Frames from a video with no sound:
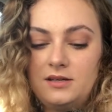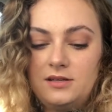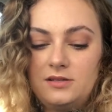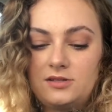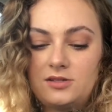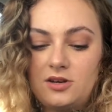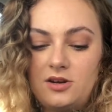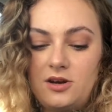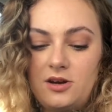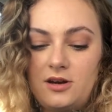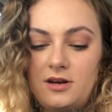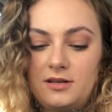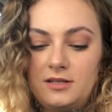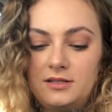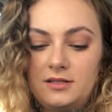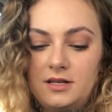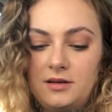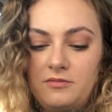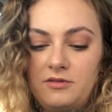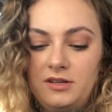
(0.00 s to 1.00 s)
So
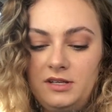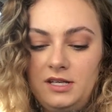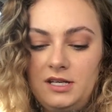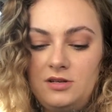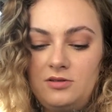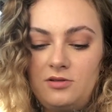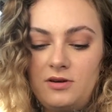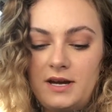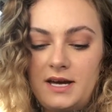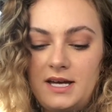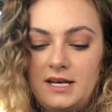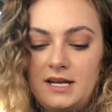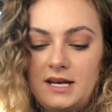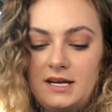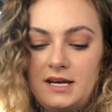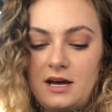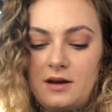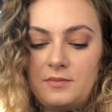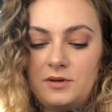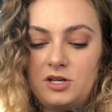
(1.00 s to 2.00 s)
I'm really annoyed,
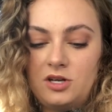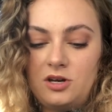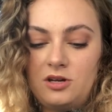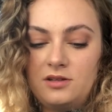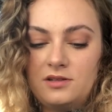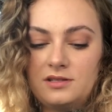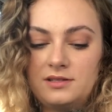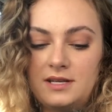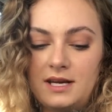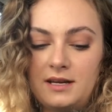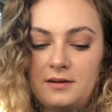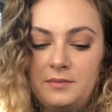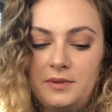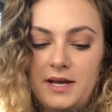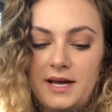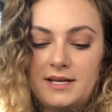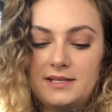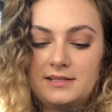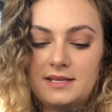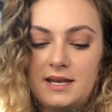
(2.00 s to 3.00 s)
and now I'm gonna go to the second
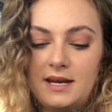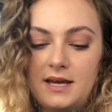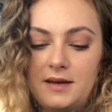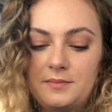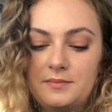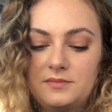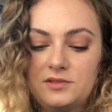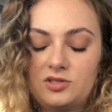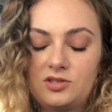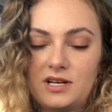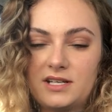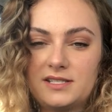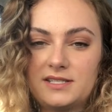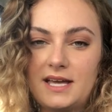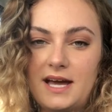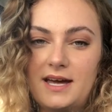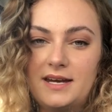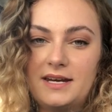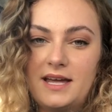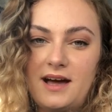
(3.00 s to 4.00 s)
place and I'm stressed
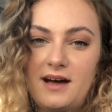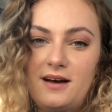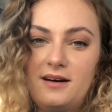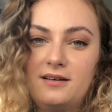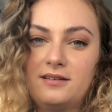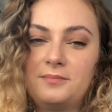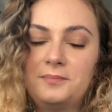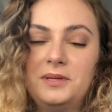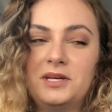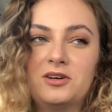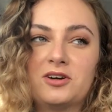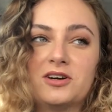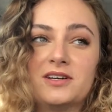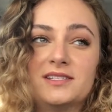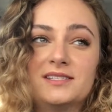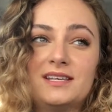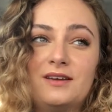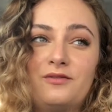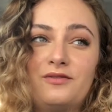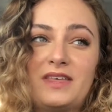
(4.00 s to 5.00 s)
out now
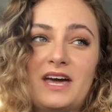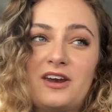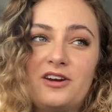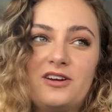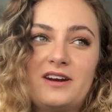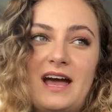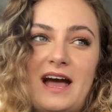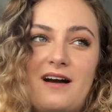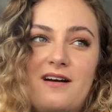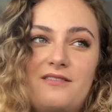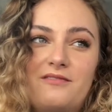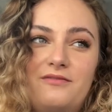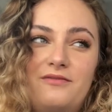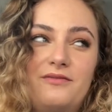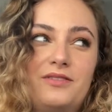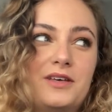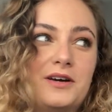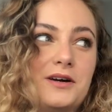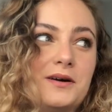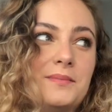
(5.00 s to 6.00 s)
because if they don't have
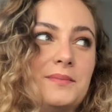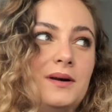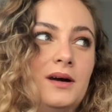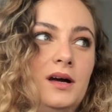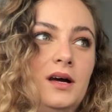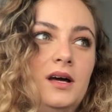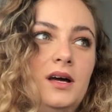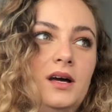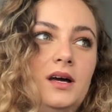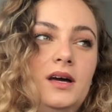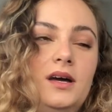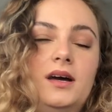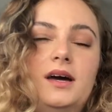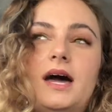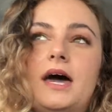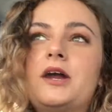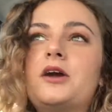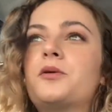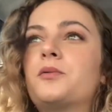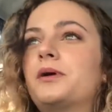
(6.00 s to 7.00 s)
them,
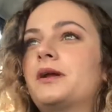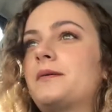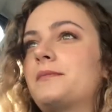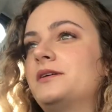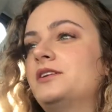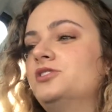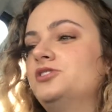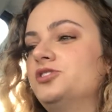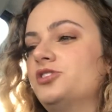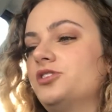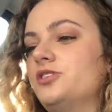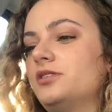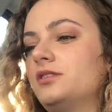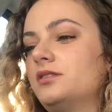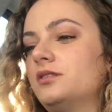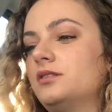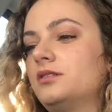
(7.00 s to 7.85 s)
I don't know what I'm gonna do.